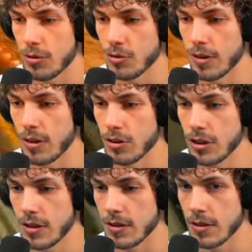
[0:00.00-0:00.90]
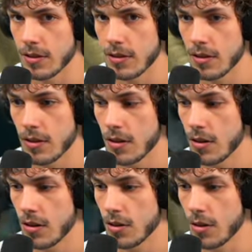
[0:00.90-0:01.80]
traps right now. Jesus.
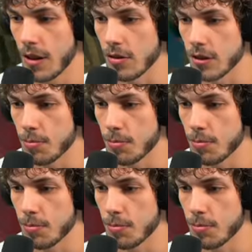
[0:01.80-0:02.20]
They are